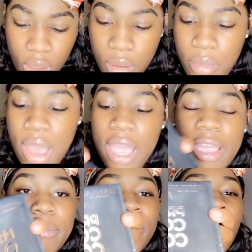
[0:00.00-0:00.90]

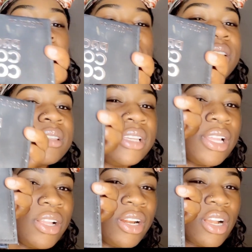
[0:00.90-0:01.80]
my Pro
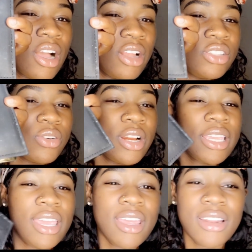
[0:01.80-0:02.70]
Concealer Contour
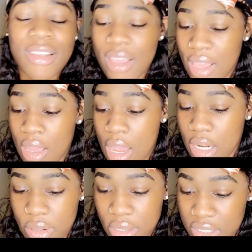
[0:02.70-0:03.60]
Kit. I
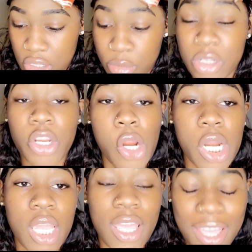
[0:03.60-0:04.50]
know it looks a little bit
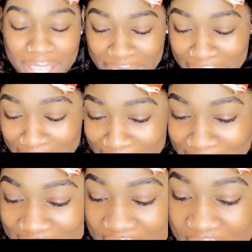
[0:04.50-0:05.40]
dirty.
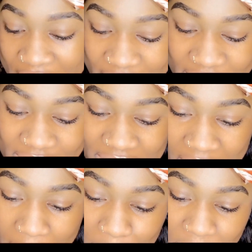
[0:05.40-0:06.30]
And
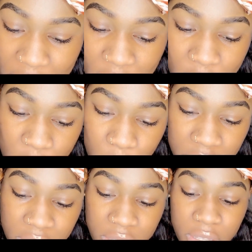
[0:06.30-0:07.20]
I'm gonna go in
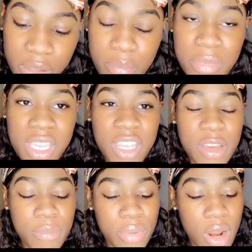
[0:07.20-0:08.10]
with the
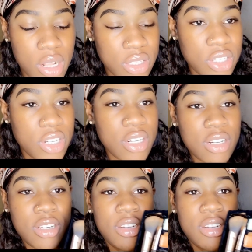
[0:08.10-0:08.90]
medium bronzer